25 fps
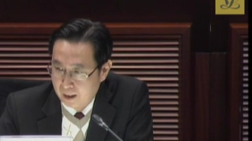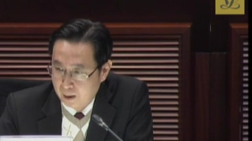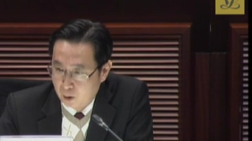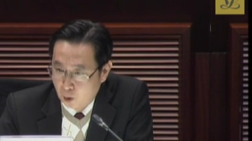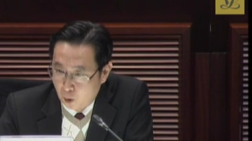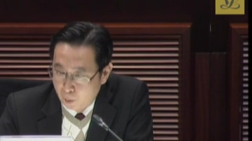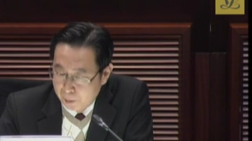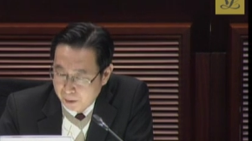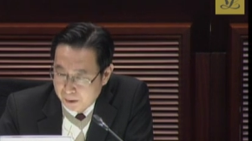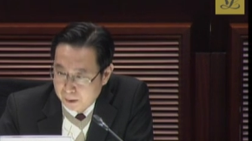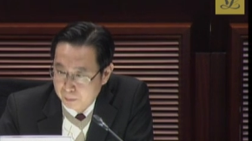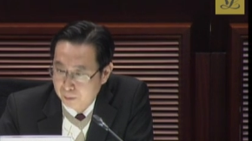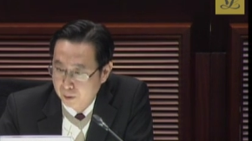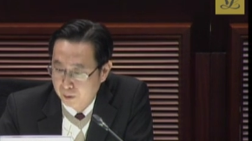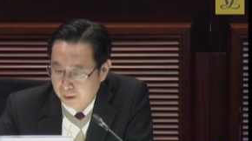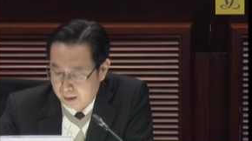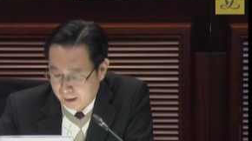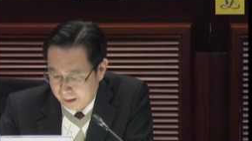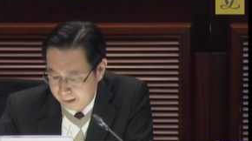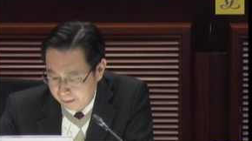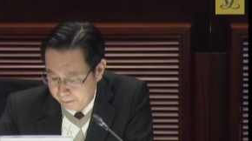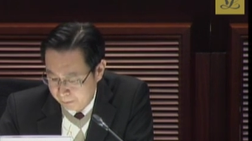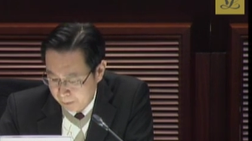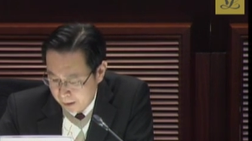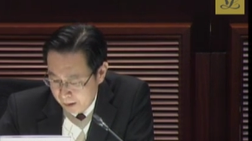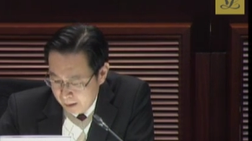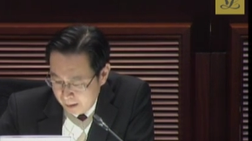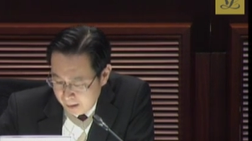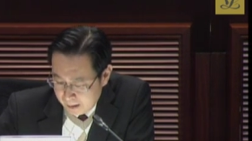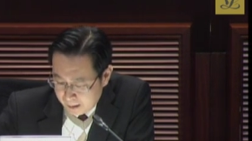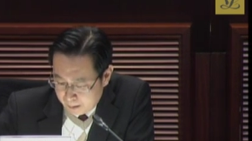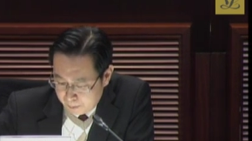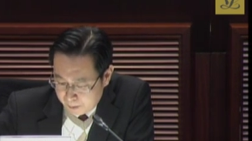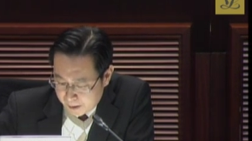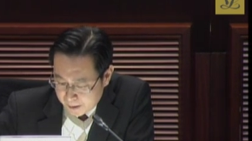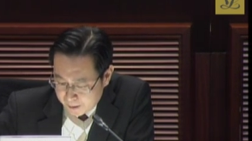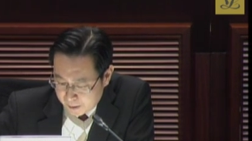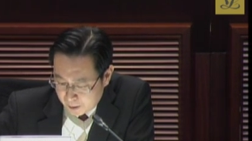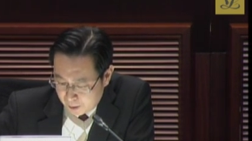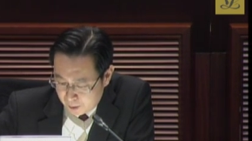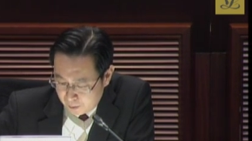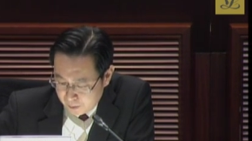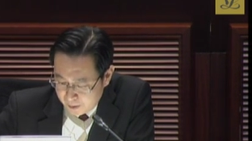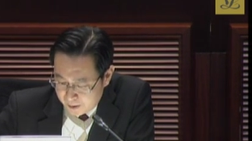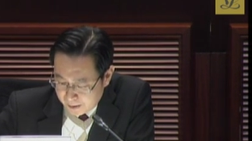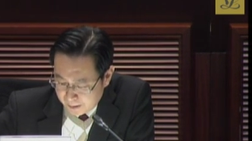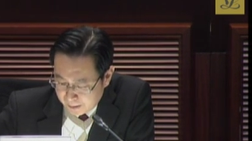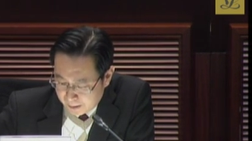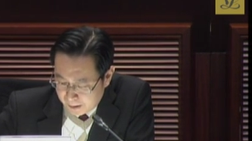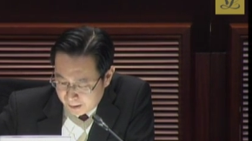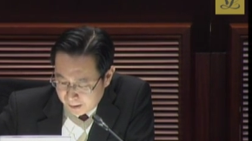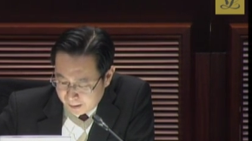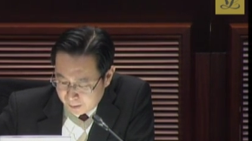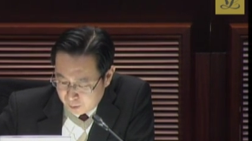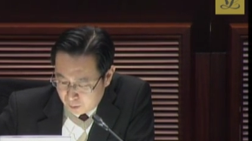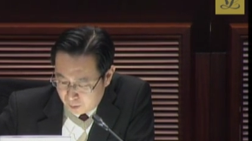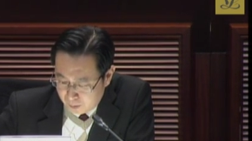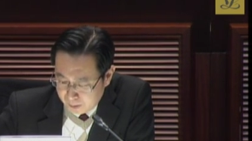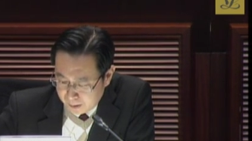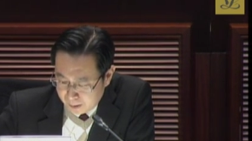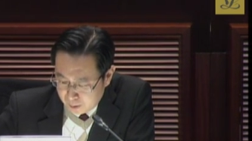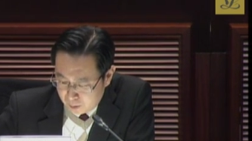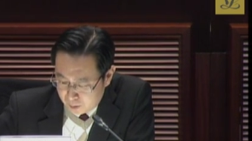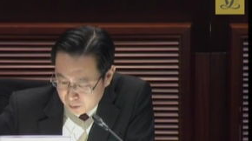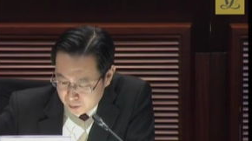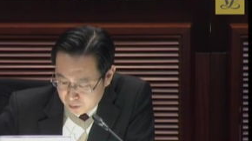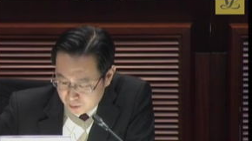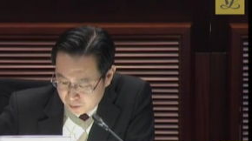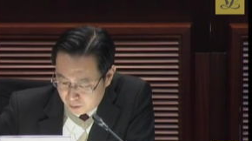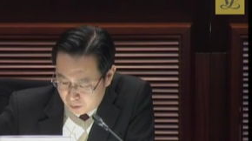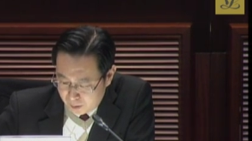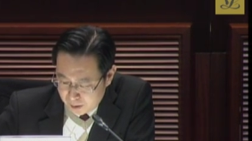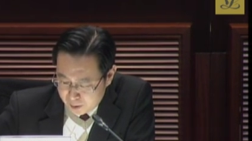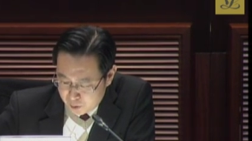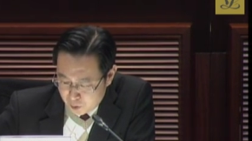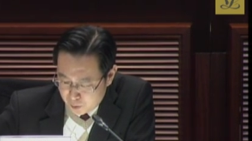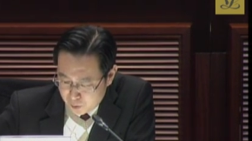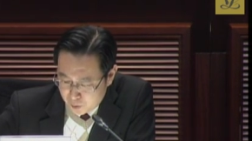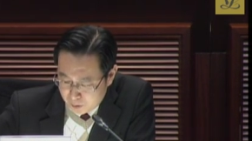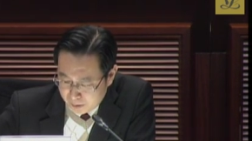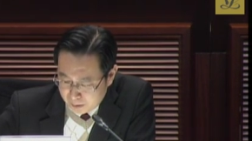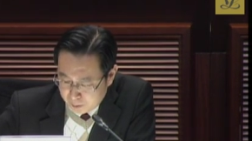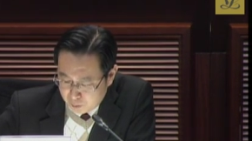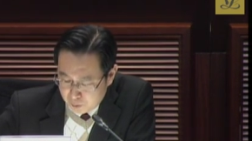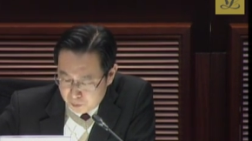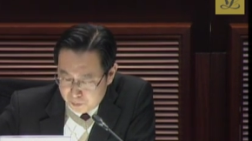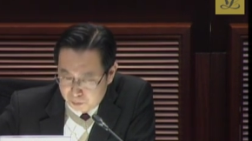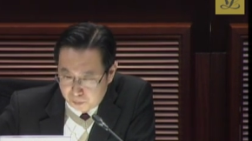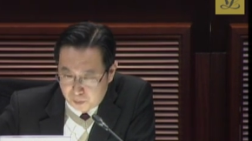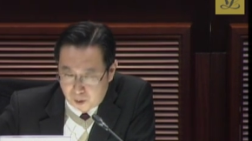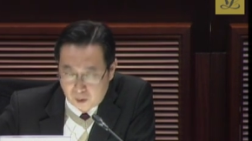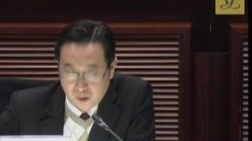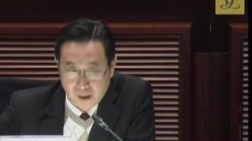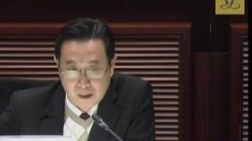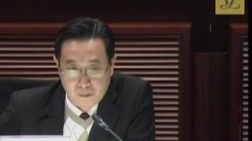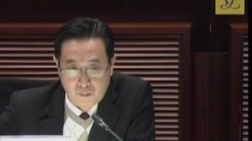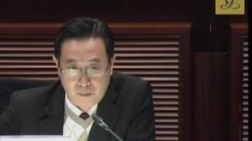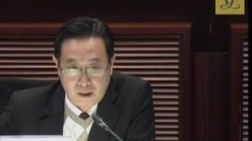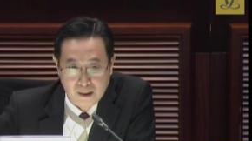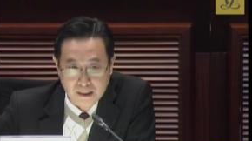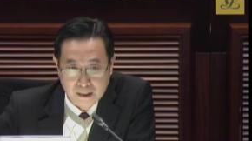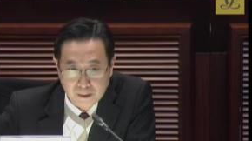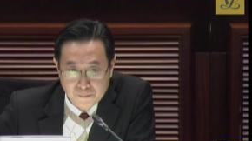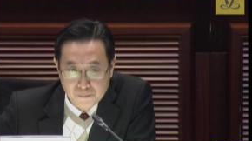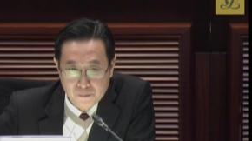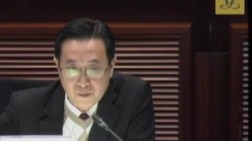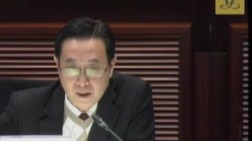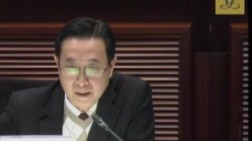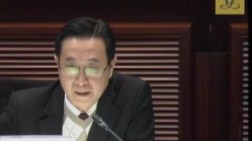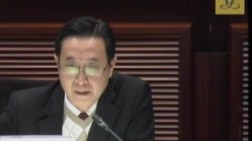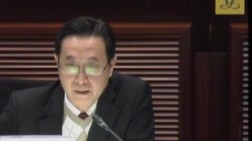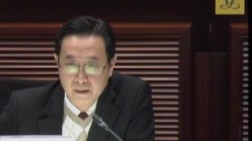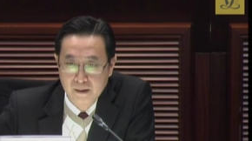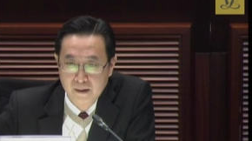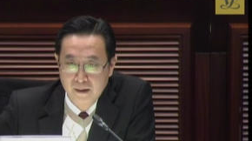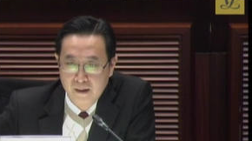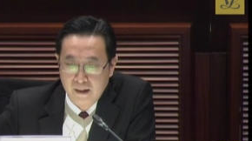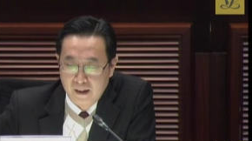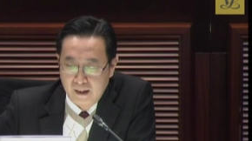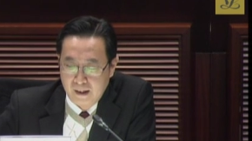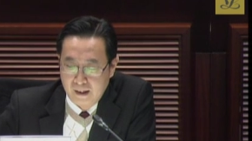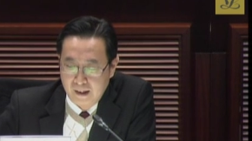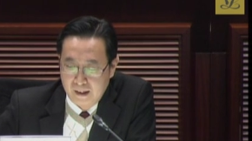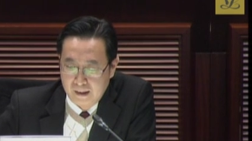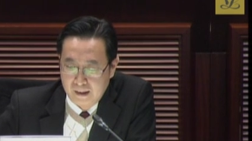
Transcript: So we have to look at the um, sites on a case-by-case -case basis.